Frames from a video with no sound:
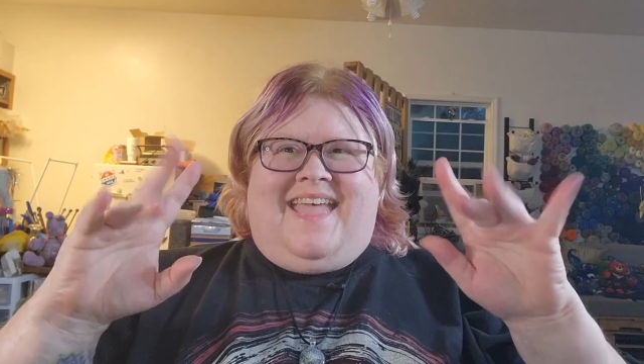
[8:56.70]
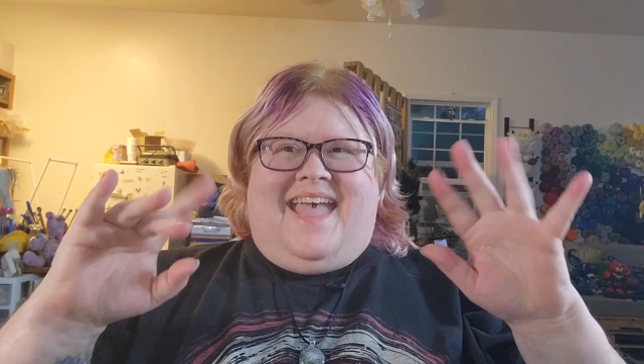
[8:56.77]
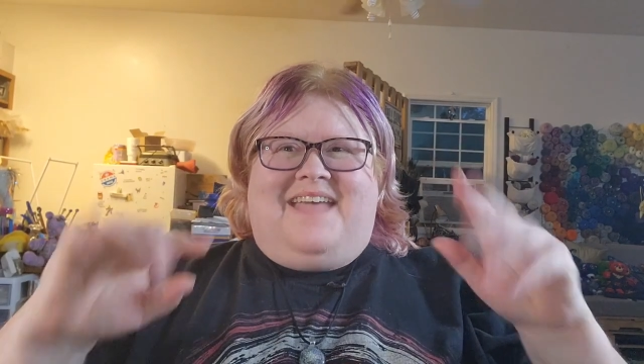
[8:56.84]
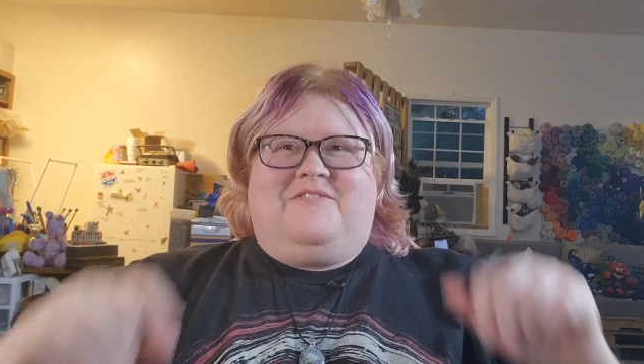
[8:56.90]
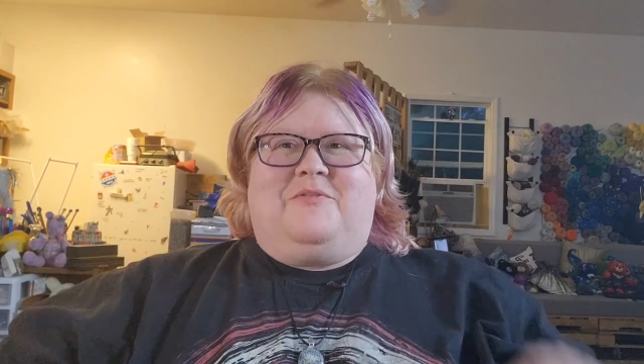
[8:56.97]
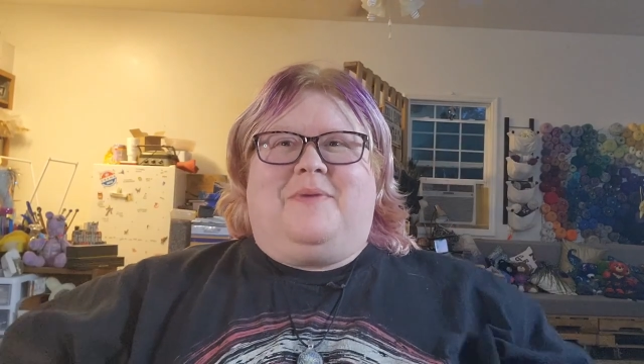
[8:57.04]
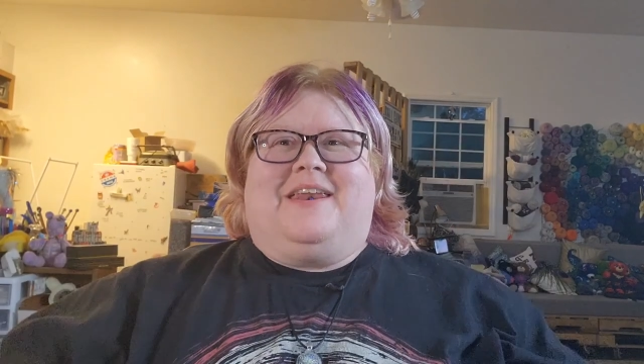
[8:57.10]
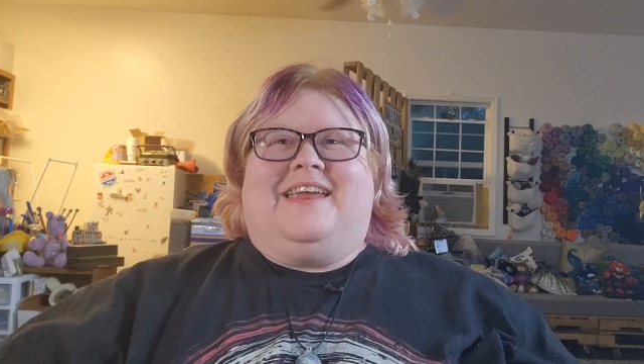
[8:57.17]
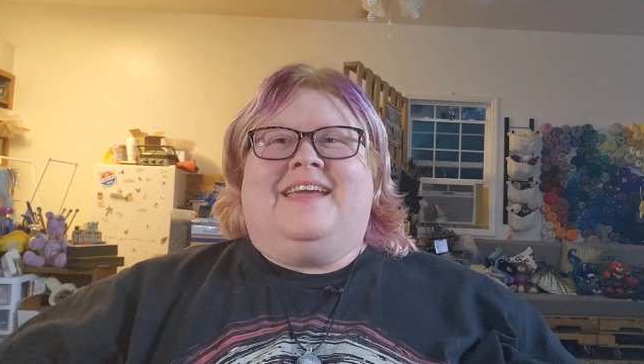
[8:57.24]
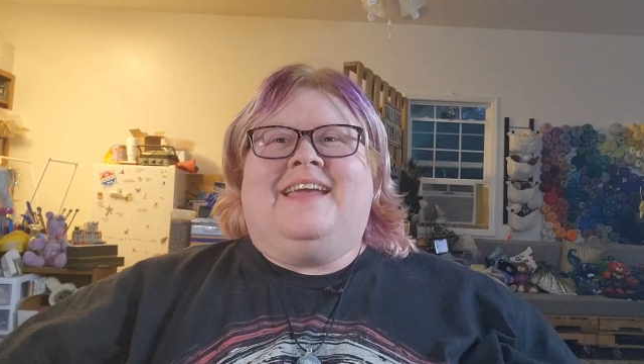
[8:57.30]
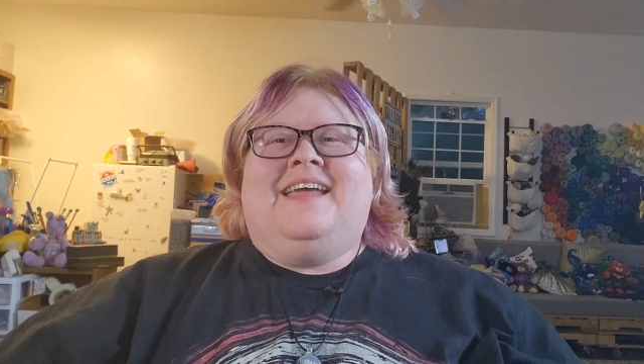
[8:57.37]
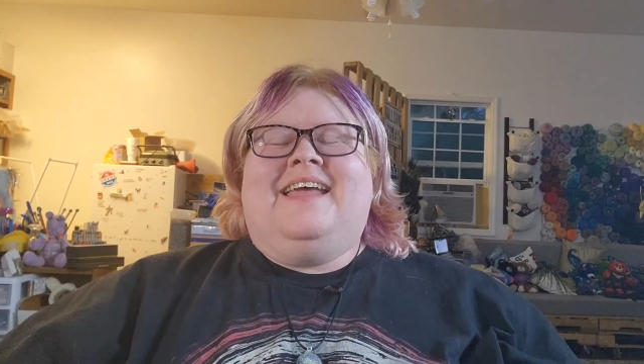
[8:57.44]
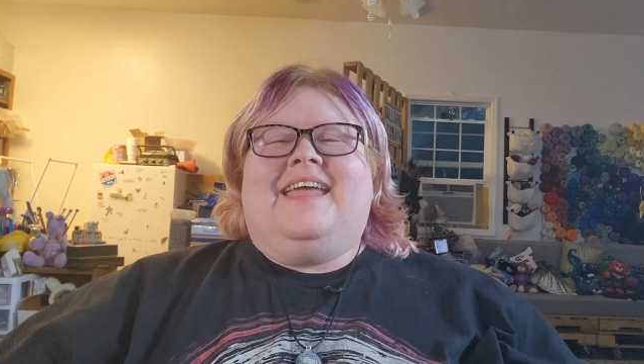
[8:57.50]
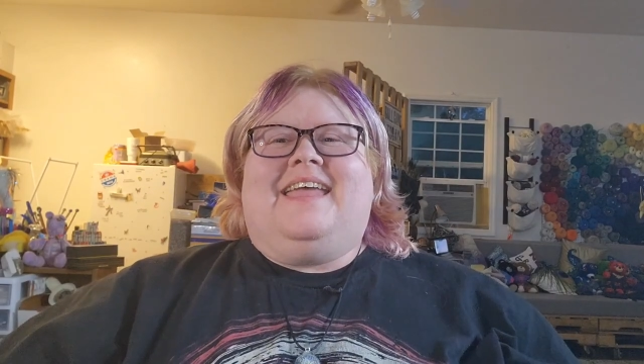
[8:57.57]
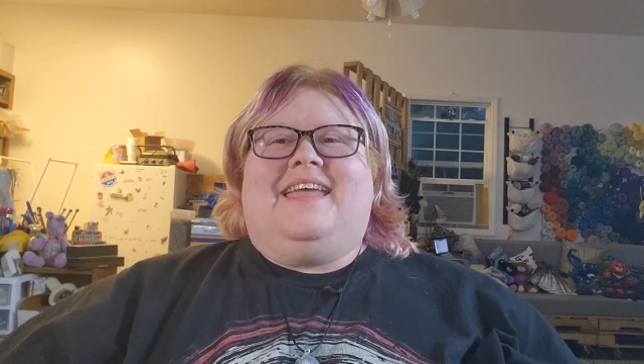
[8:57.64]
Hey, everybody.
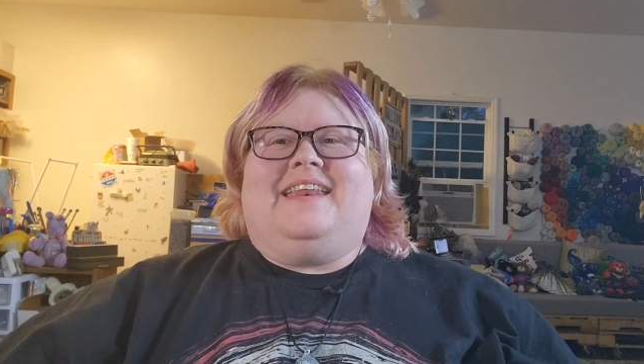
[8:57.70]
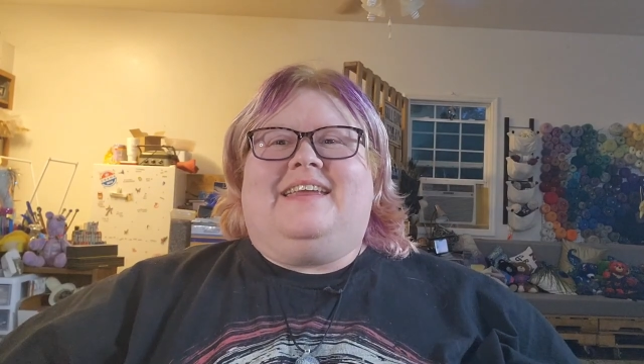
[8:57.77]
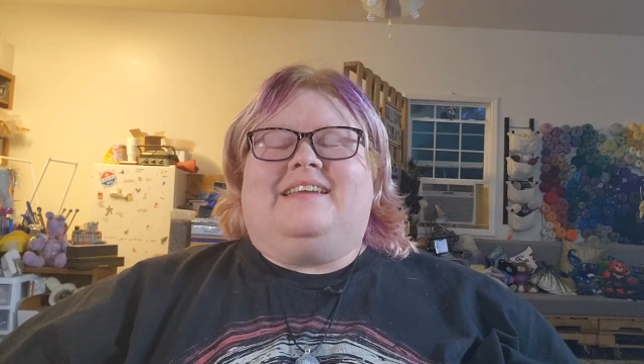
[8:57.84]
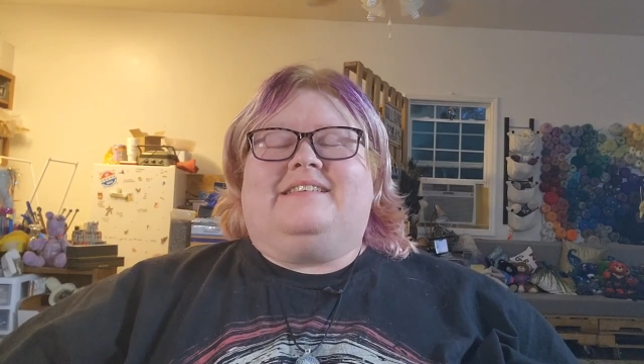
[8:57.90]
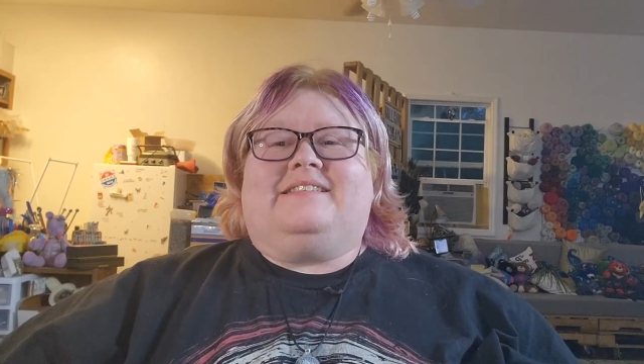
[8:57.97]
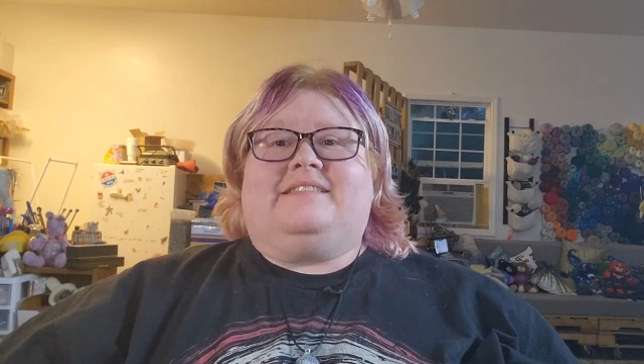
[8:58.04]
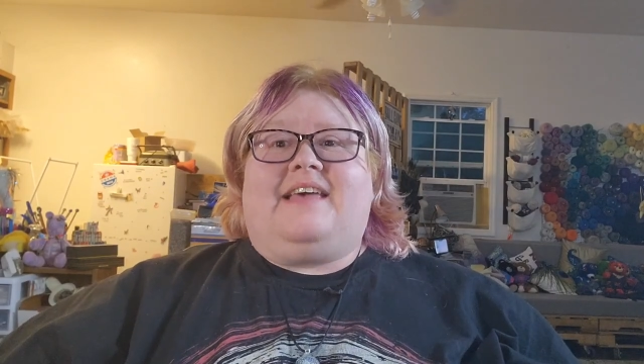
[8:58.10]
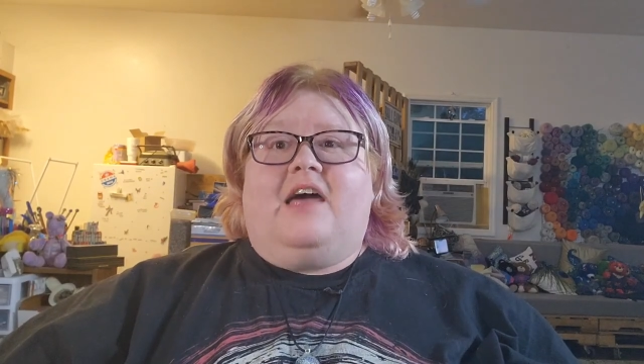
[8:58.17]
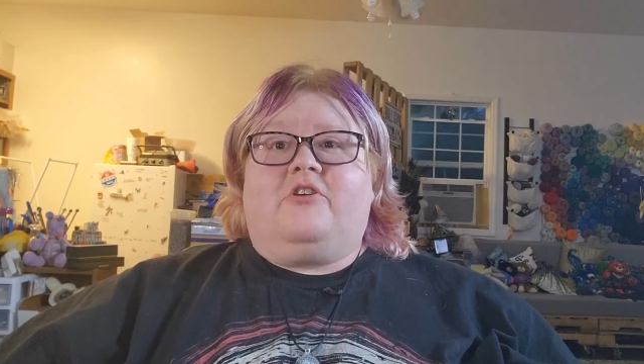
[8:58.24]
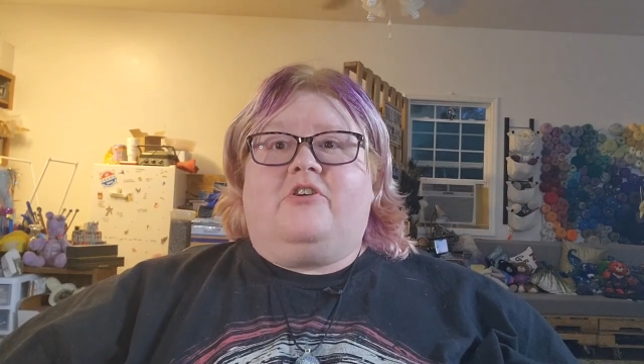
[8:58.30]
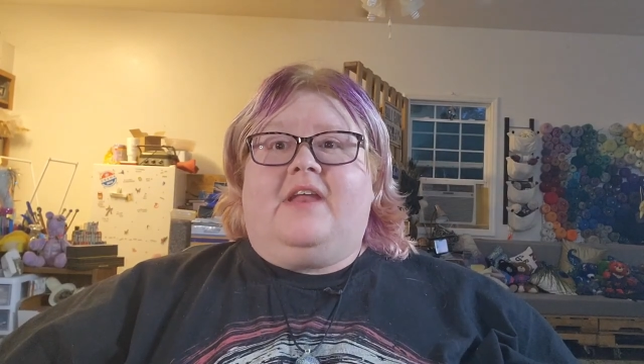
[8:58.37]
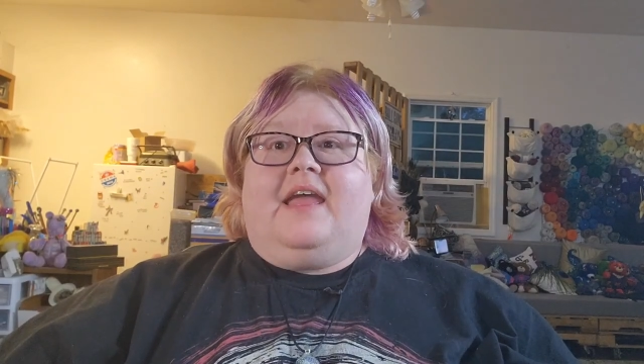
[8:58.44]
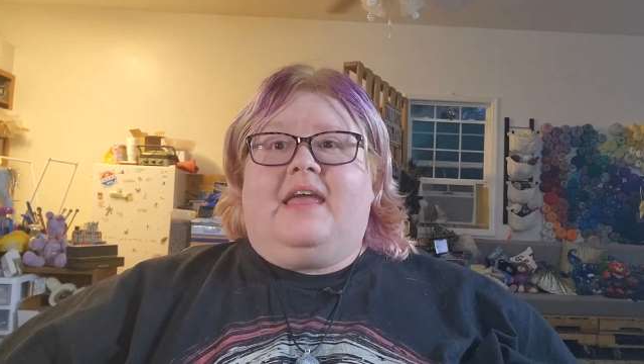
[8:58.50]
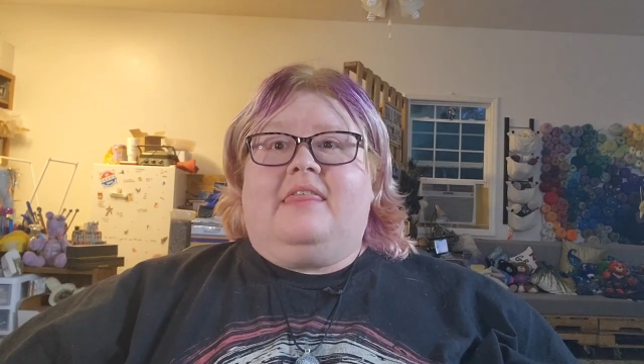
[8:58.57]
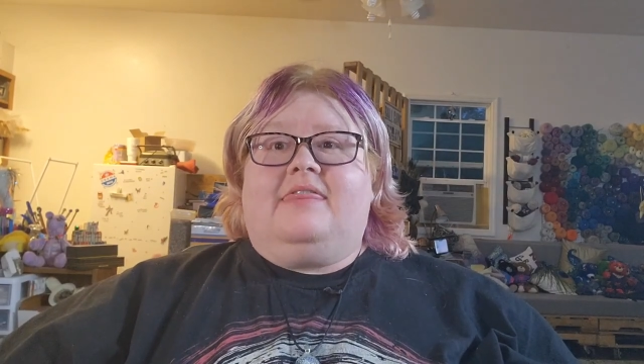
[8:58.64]
It is
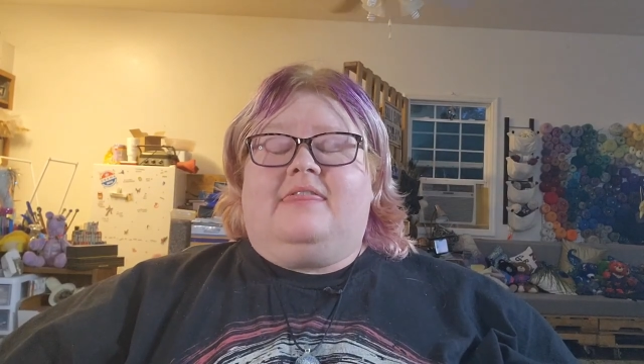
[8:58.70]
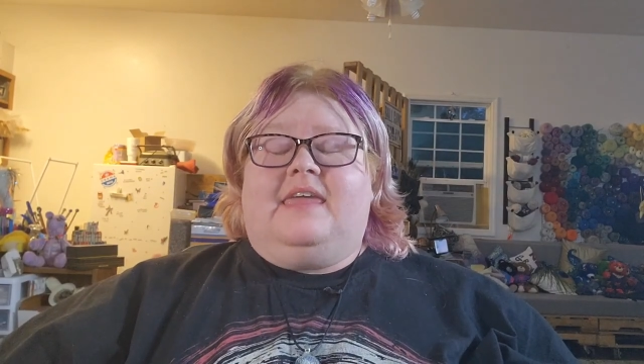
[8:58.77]
Saturday